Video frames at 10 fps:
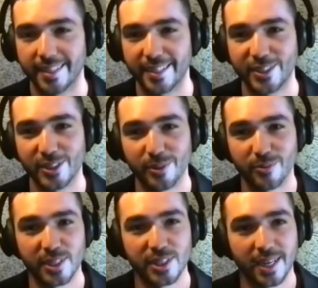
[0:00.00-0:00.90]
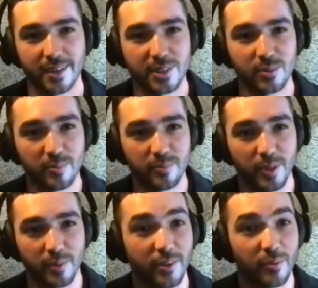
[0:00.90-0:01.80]
issue with reaching out to
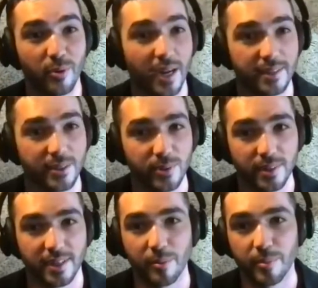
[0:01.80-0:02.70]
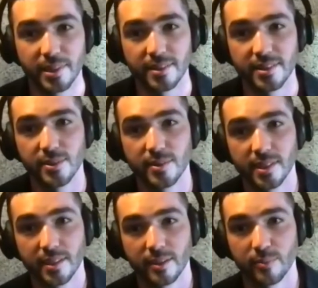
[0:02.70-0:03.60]
another brand or another company that's
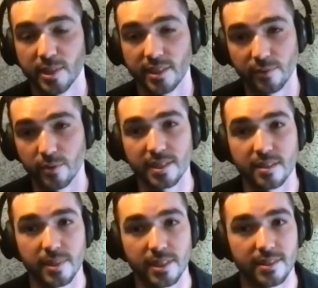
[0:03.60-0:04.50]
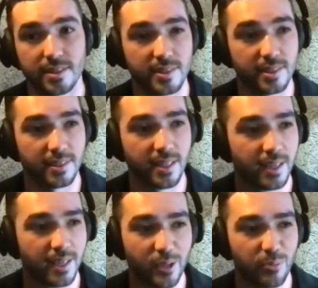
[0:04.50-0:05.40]
using, particularly for SMEs, using
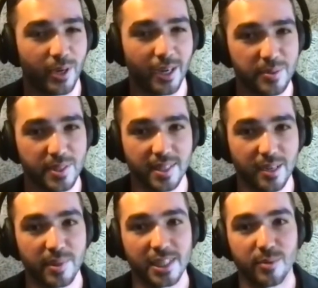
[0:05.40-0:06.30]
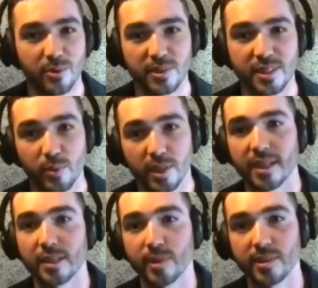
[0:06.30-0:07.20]
perhaps the same label or a similar
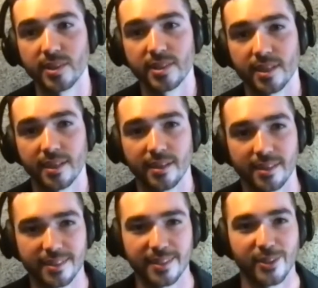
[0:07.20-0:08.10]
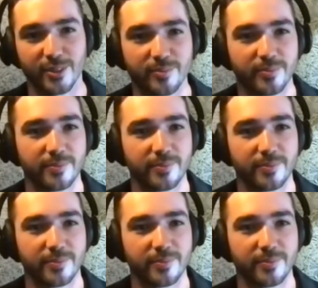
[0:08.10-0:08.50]
label, and just saying like, you know,